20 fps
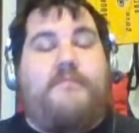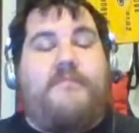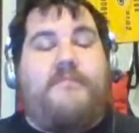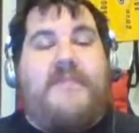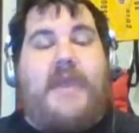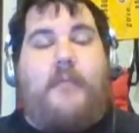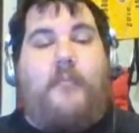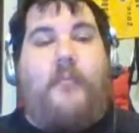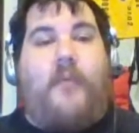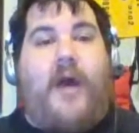
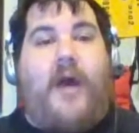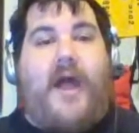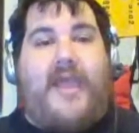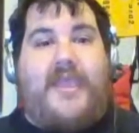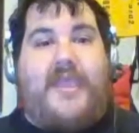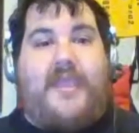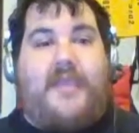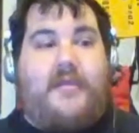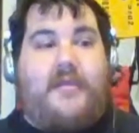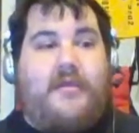get
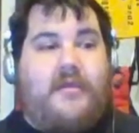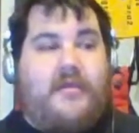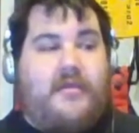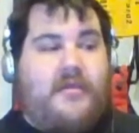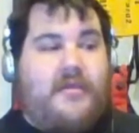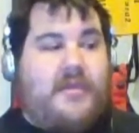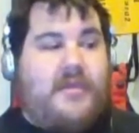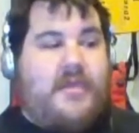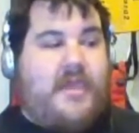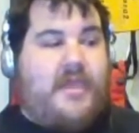why
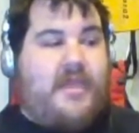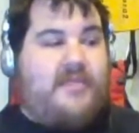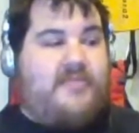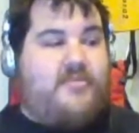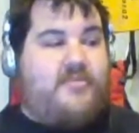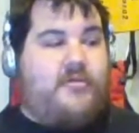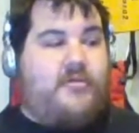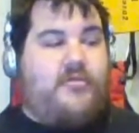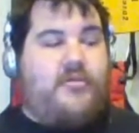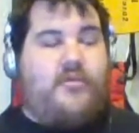
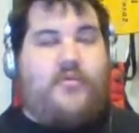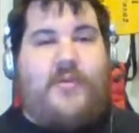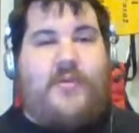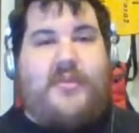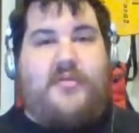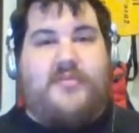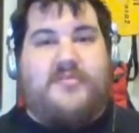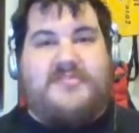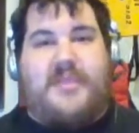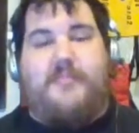Antonio
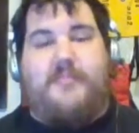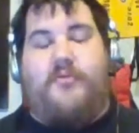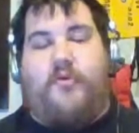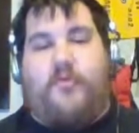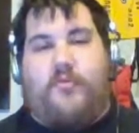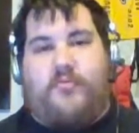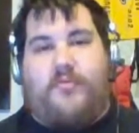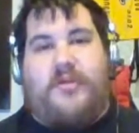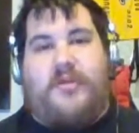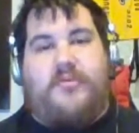Cueto is
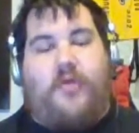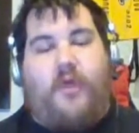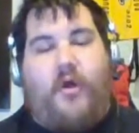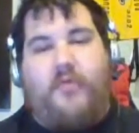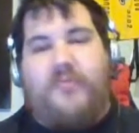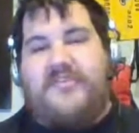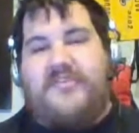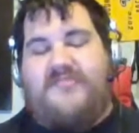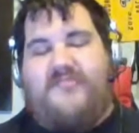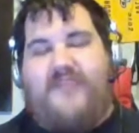able to run
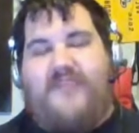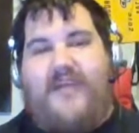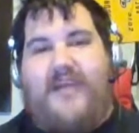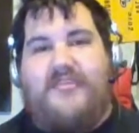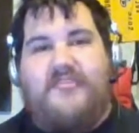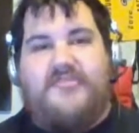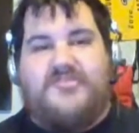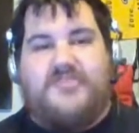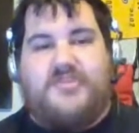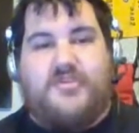all these
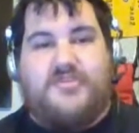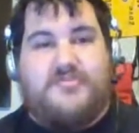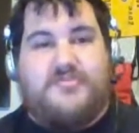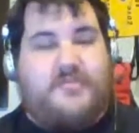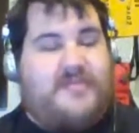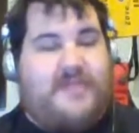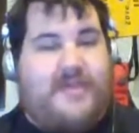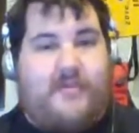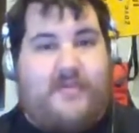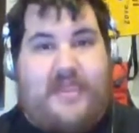violent shows
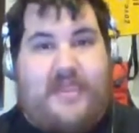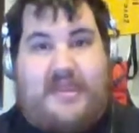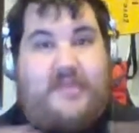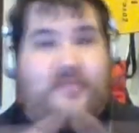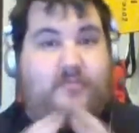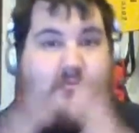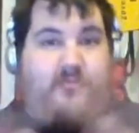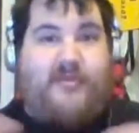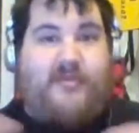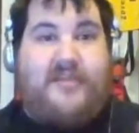without any
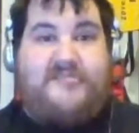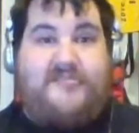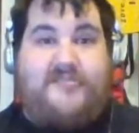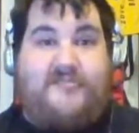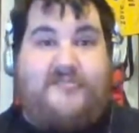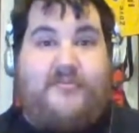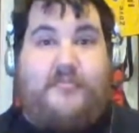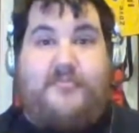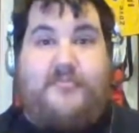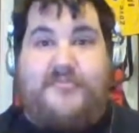reprisal
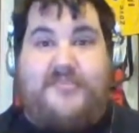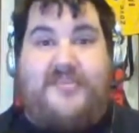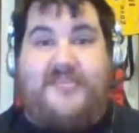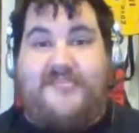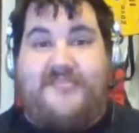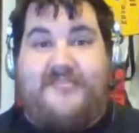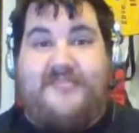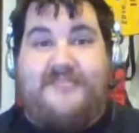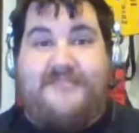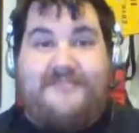from
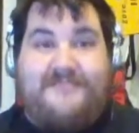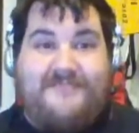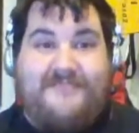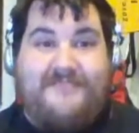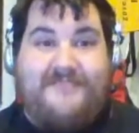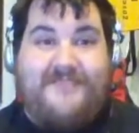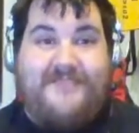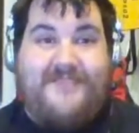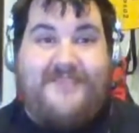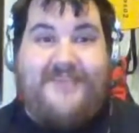police.
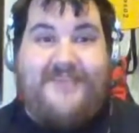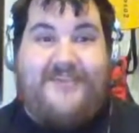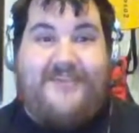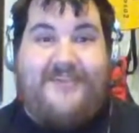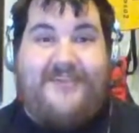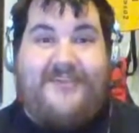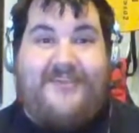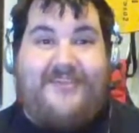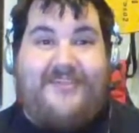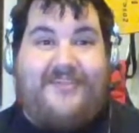Hmm?
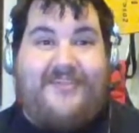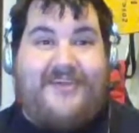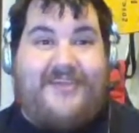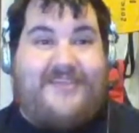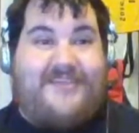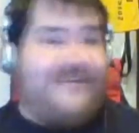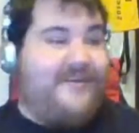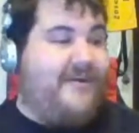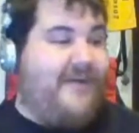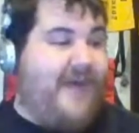
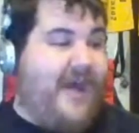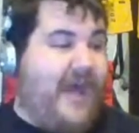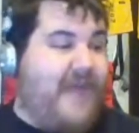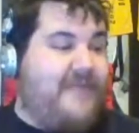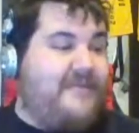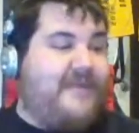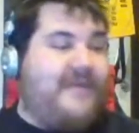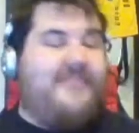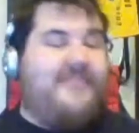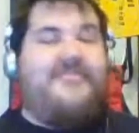
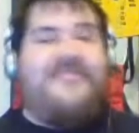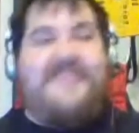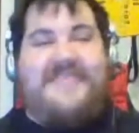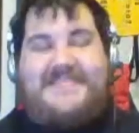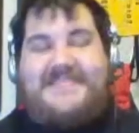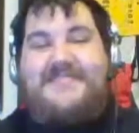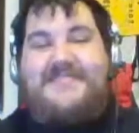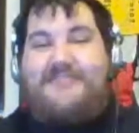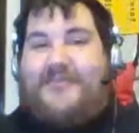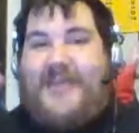
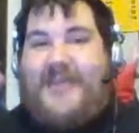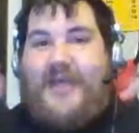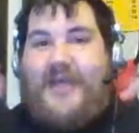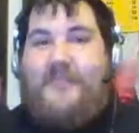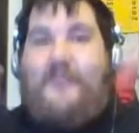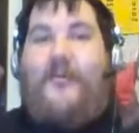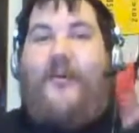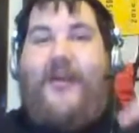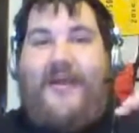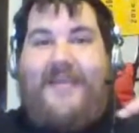This is what I
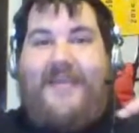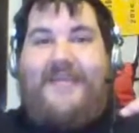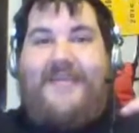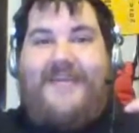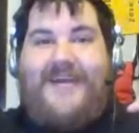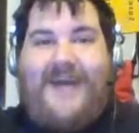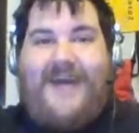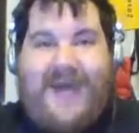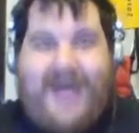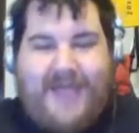want.
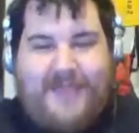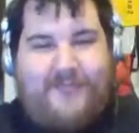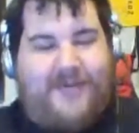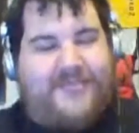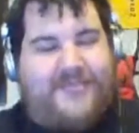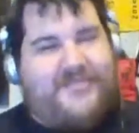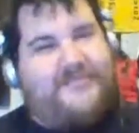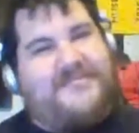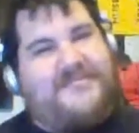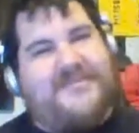I
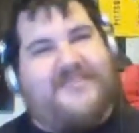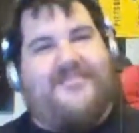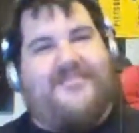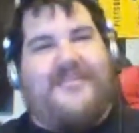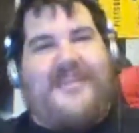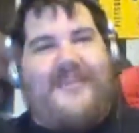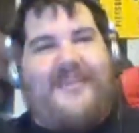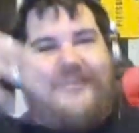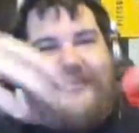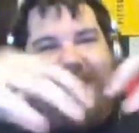want them to
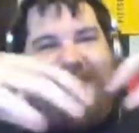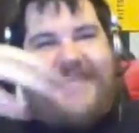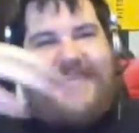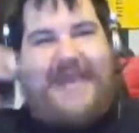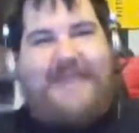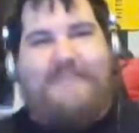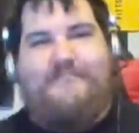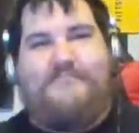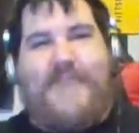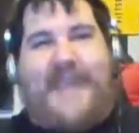layer in
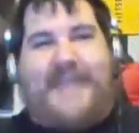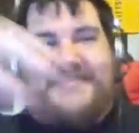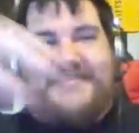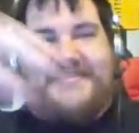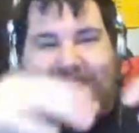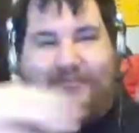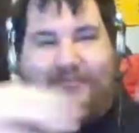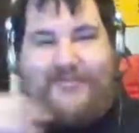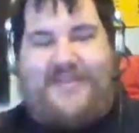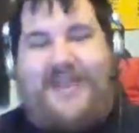that
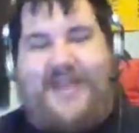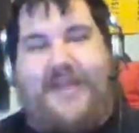backstory.